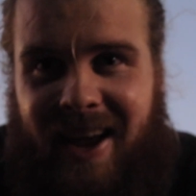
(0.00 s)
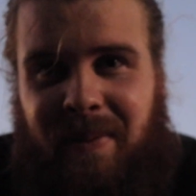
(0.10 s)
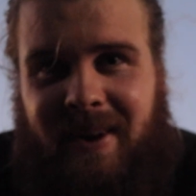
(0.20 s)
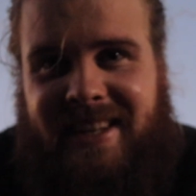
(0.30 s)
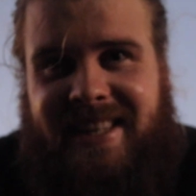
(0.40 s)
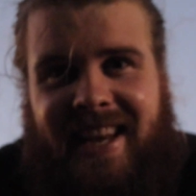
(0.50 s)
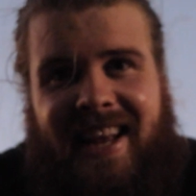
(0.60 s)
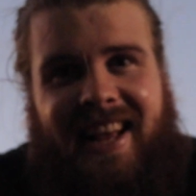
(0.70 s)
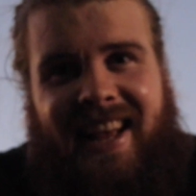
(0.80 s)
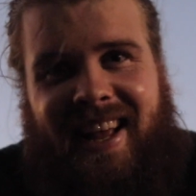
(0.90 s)
That was
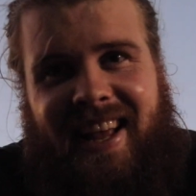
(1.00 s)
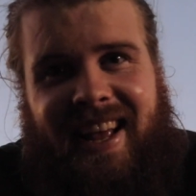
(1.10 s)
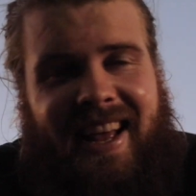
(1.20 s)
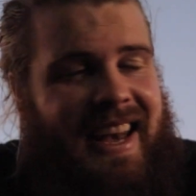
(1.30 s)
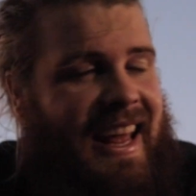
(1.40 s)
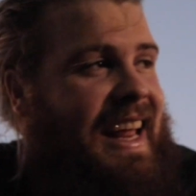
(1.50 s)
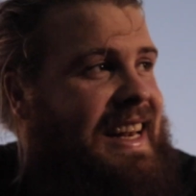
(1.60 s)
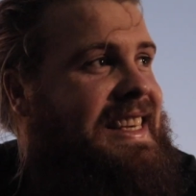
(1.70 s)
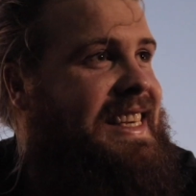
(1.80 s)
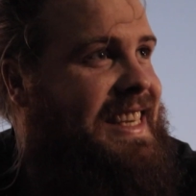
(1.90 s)
an
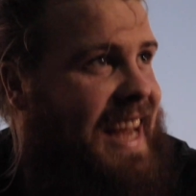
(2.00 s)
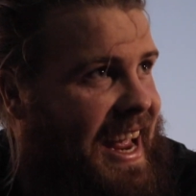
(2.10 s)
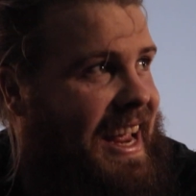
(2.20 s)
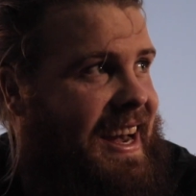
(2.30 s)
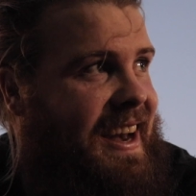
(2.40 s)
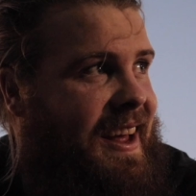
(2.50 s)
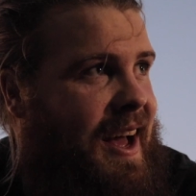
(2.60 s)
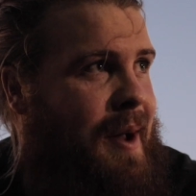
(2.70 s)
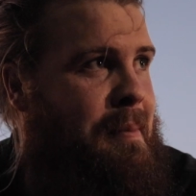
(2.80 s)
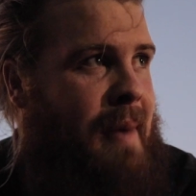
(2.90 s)
insane
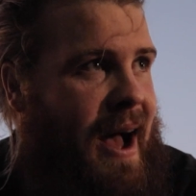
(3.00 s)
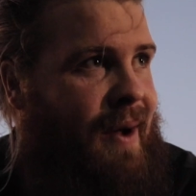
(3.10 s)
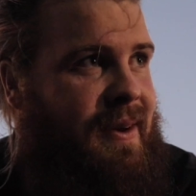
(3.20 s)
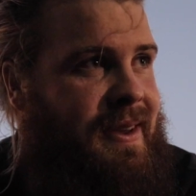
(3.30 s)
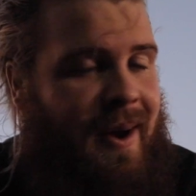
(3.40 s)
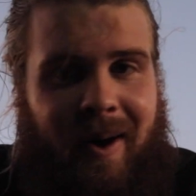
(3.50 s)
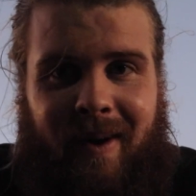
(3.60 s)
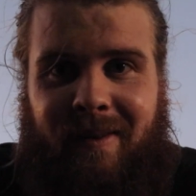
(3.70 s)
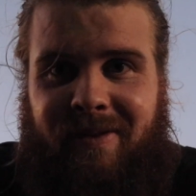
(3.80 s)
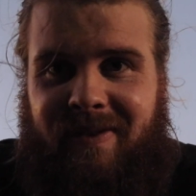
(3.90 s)
amount
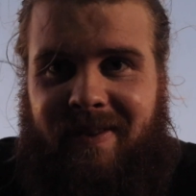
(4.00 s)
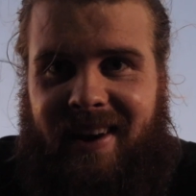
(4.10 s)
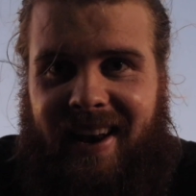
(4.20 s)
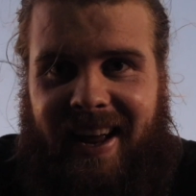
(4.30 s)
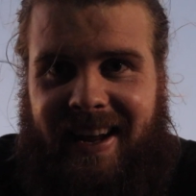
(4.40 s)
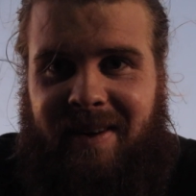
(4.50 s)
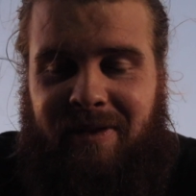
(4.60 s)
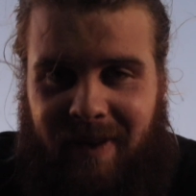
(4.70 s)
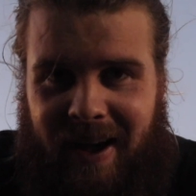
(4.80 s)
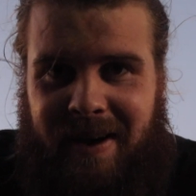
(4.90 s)
of like
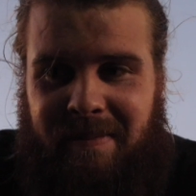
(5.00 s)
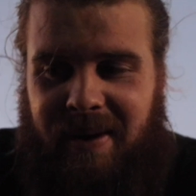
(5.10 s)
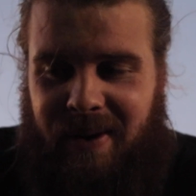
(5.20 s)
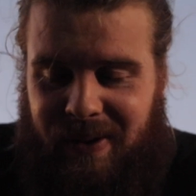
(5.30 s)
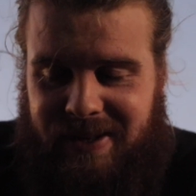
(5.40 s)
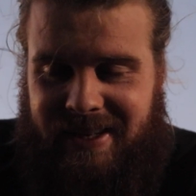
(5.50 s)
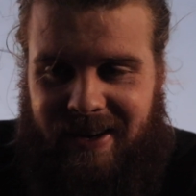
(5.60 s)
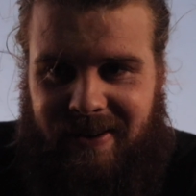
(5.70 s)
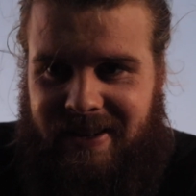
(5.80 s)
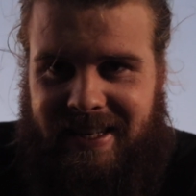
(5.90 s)
fun, but
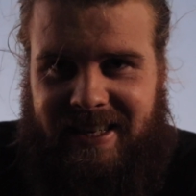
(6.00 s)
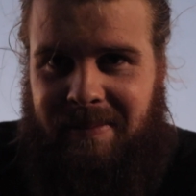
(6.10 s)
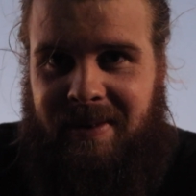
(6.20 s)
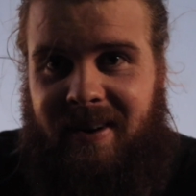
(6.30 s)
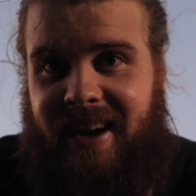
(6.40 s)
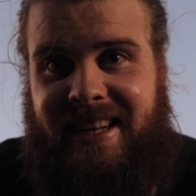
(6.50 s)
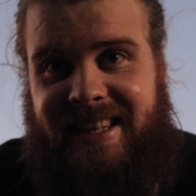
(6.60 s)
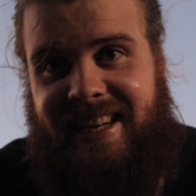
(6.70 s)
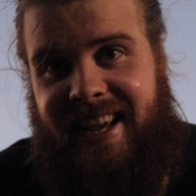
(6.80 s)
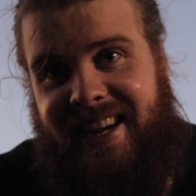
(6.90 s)
also just some
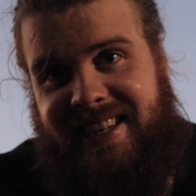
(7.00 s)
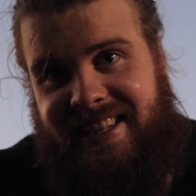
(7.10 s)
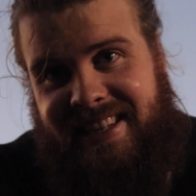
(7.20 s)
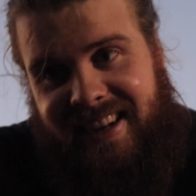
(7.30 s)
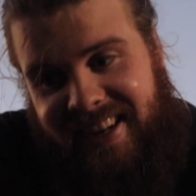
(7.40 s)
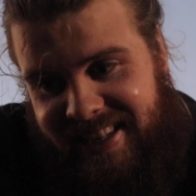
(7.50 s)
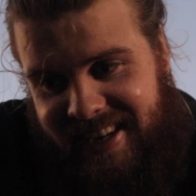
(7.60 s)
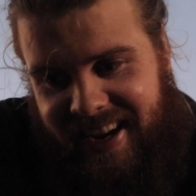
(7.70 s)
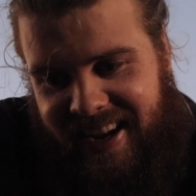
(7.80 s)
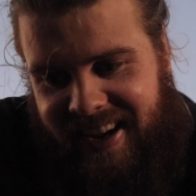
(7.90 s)
crazy exercise.
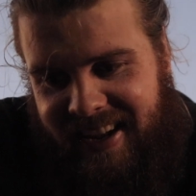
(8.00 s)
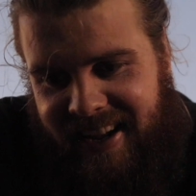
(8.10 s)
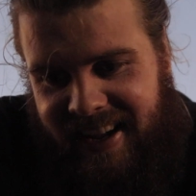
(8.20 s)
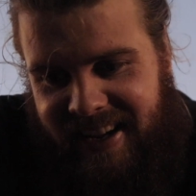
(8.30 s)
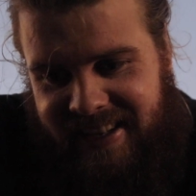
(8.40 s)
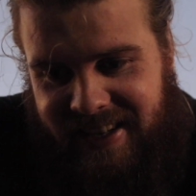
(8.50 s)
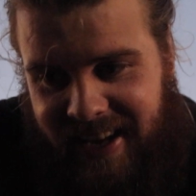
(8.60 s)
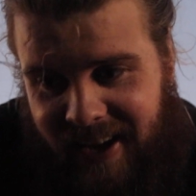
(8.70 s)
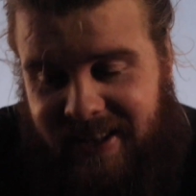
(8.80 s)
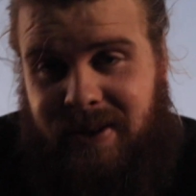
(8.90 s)
Uh, so
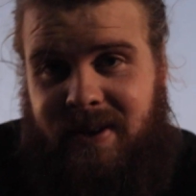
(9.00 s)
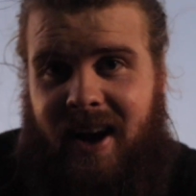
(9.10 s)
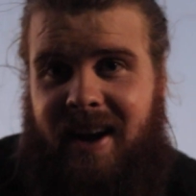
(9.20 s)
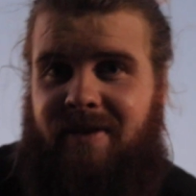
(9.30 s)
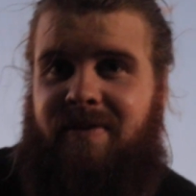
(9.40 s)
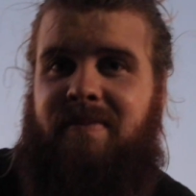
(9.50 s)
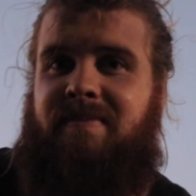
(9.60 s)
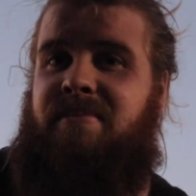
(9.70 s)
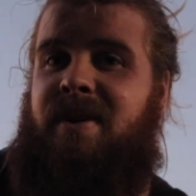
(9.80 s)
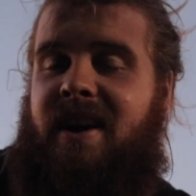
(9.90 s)
yeah, to kind of
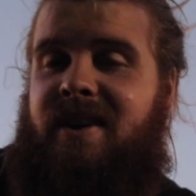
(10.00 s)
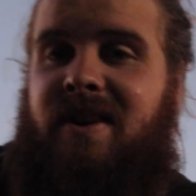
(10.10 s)
put a